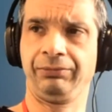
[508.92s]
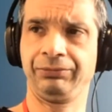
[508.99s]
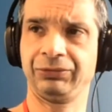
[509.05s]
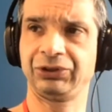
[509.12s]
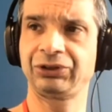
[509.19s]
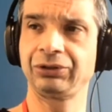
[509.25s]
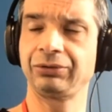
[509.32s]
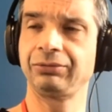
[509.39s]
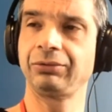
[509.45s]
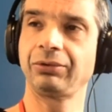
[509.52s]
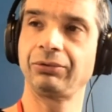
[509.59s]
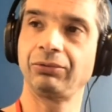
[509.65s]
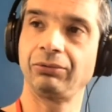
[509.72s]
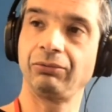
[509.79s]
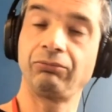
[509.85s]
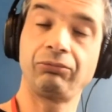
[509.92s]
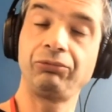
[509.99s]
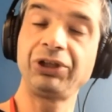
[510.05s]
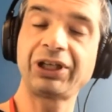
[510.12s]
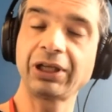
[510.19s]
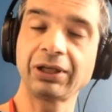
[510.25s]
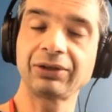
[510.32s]
So we
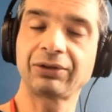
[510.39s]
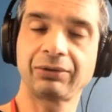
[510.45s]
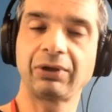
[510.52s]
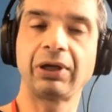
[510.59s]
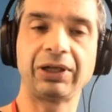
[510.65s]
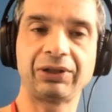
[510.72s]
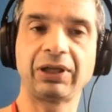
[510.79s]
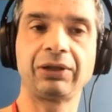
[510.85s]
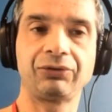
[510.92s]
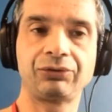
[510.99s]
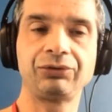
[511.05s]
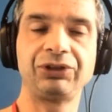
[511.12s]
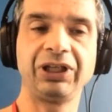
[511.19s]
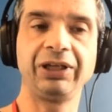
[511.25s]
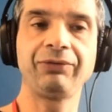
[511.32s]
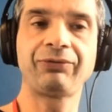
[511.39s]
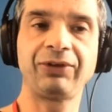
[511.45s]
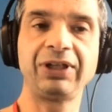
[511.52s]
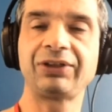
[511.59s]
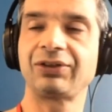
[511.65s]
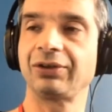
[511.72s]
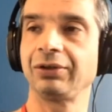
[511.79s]
can't today
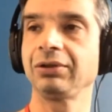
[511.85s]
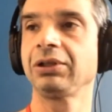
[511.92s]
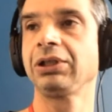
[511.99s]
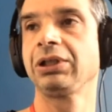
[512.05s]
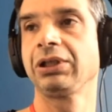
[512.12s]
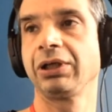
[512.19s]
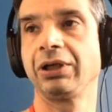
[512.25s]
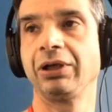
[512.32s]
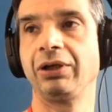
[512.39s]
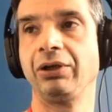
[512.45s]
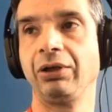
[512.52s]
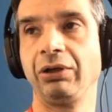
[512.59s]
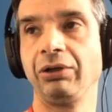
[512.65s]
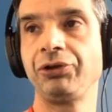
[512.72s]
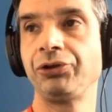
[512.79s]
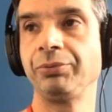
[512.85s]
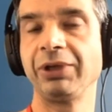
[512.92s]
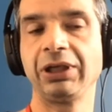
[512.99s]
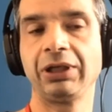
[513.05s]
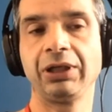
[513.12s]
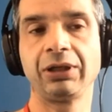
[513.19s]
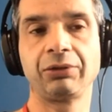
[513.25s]
filter
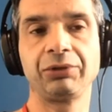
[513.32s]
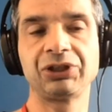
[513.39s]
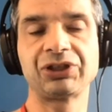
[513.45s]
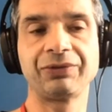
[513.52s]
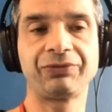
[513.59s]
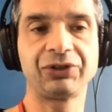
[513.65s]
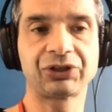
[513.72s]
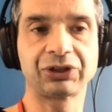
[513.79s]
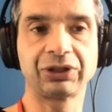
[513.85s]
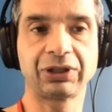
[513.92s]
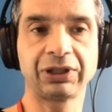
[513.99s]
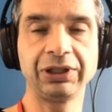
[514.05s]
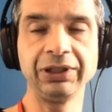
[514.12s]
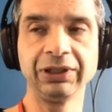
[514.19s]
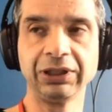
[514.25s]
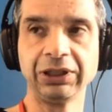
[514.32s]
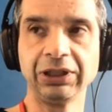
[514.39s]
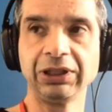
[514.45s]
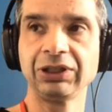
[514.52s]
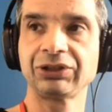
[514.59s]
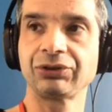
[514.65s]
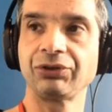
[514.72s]
human language efficiently.
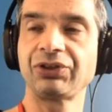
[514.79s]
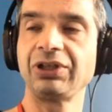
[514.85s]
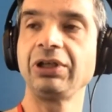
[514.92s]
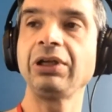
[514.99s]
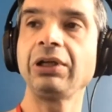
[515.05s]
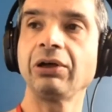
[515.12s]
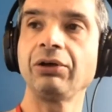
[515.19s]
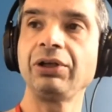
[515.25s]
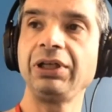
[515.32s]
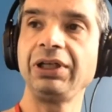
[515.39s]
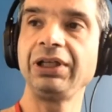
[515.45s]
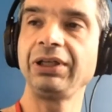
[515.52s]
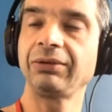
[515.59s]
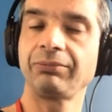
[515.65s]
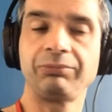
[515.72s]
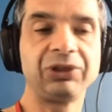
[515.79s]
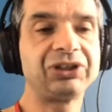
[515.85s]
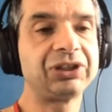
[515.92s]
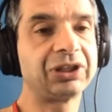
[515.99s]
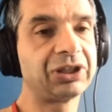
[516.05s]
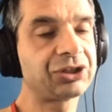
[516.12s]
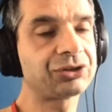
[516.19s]
So the only
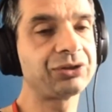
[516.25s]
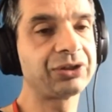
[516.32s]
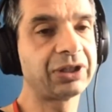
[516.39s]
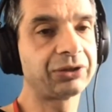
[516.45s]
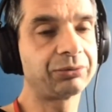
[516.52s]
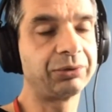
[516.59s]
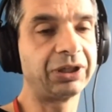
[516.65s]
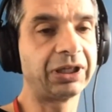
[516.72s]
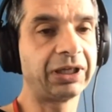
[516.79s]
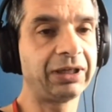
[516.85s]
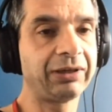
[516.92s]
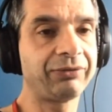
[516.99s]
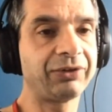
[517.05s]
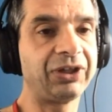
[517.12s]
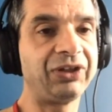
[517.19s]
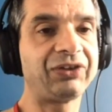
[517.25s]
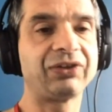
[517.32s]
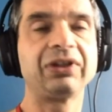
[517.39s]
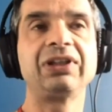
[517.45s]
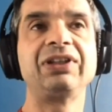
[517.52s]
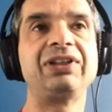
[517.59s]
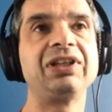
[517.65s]
mitigation that we have is
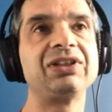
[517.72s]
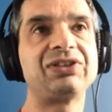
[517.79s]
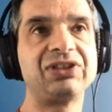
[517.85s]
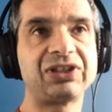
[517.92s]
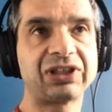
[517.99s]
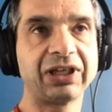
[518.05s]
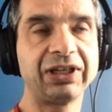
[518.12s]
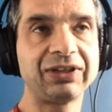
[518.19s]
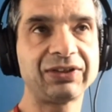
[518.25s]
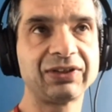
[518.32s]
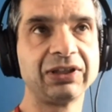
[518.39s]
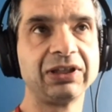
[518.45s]
dedicate